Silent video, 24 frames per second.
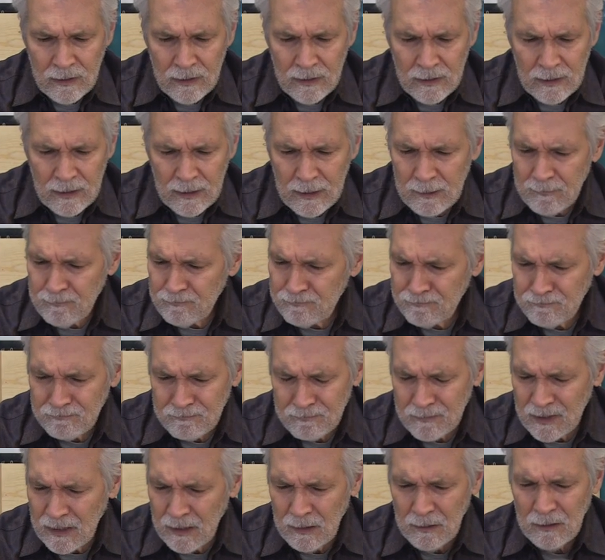Um,
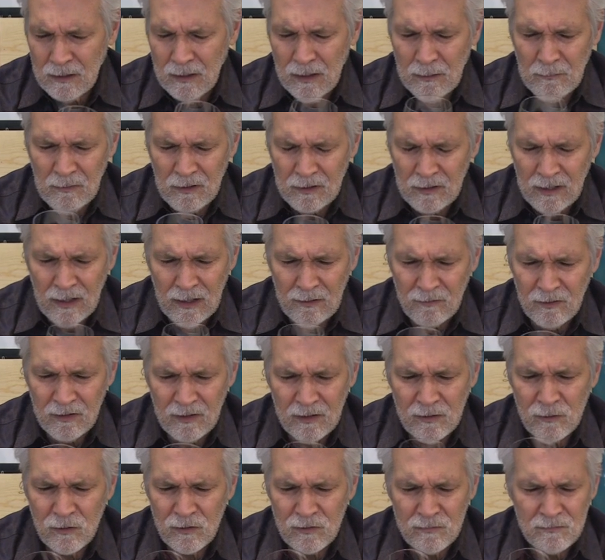but yeah,
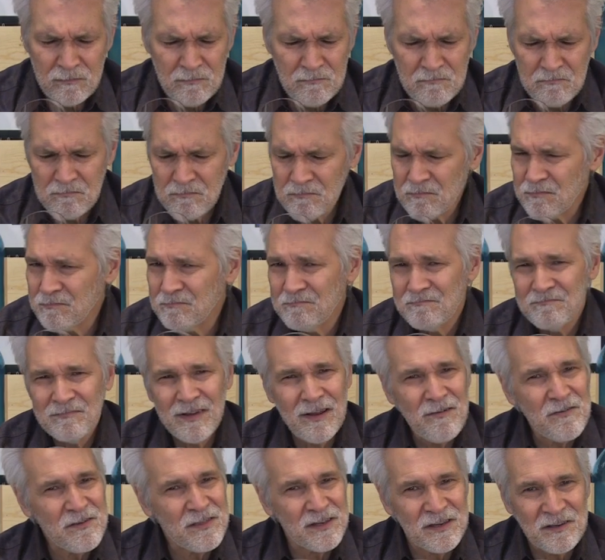everything,
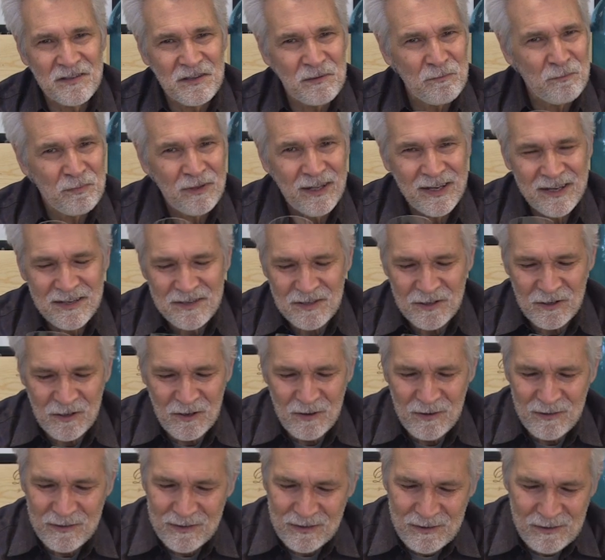everything's in place
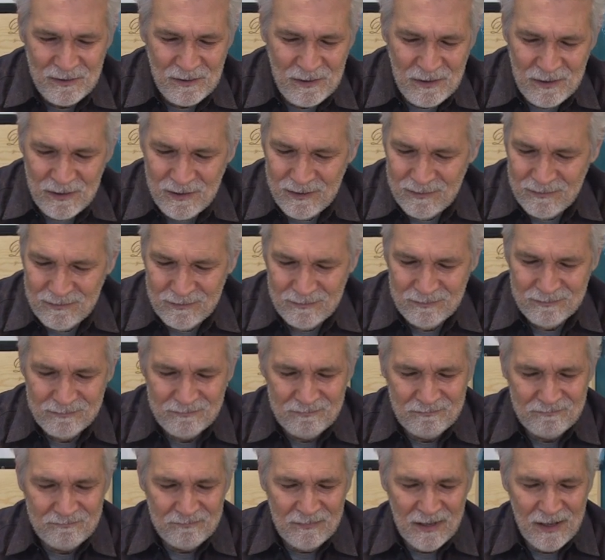here.
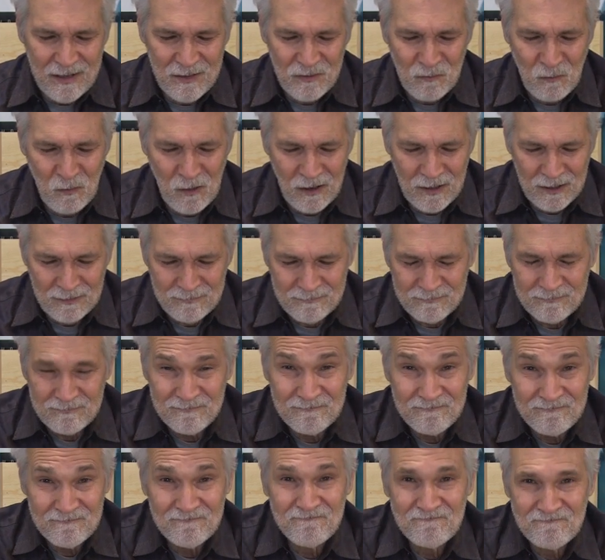Nice wine.
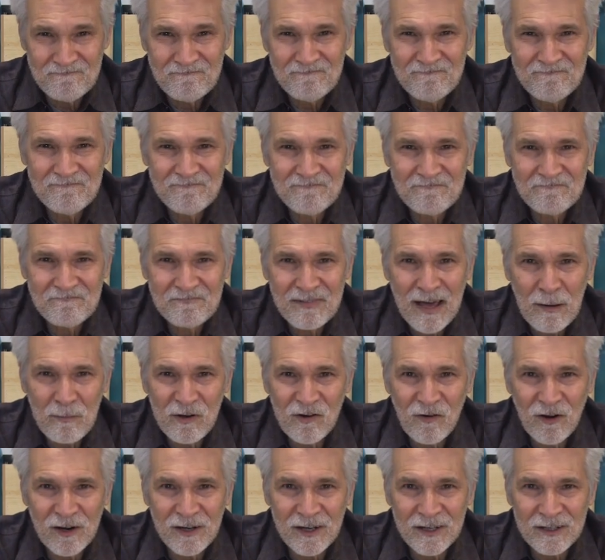
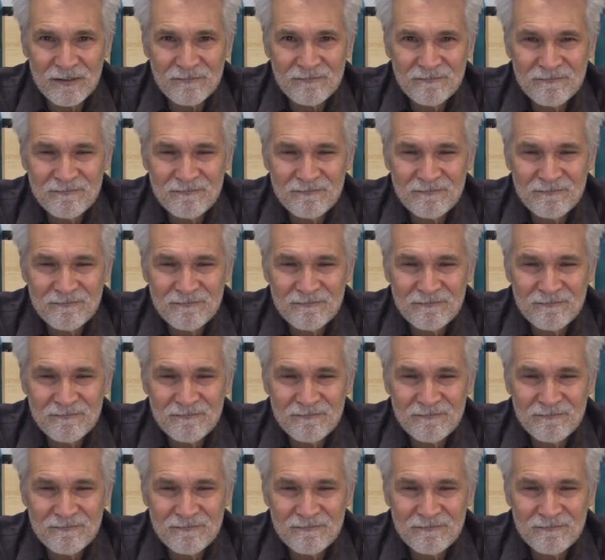Happy drinking.